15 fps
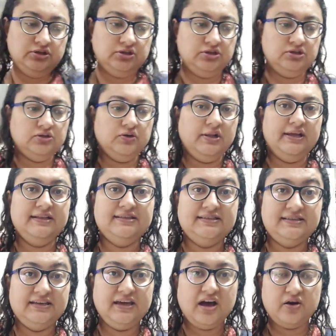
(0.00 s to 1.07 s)
So let's
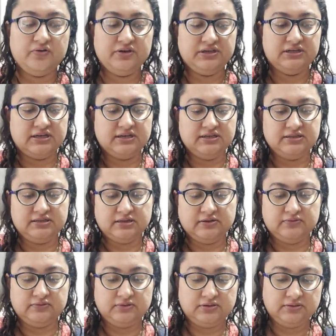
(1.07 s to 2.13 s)
see how it turns
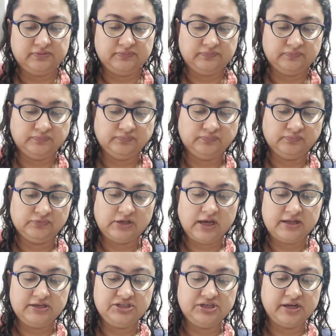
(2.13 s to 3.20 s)
out.
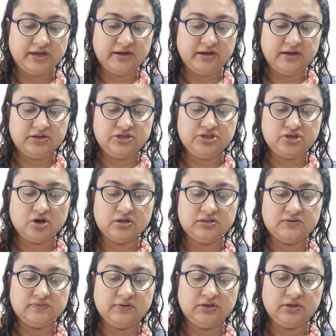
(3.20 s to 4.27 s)
I'll share in a
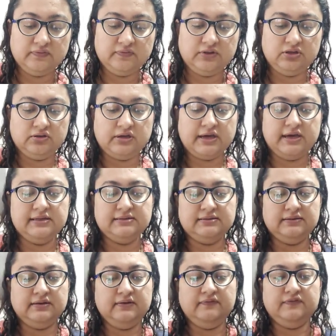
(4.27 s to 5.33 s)
shorts video with you guys
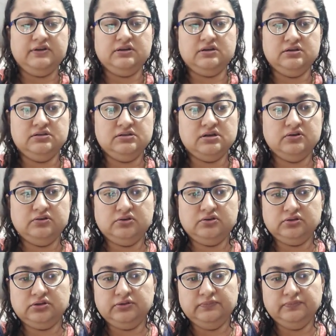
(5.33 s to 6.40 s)
if it turns out good.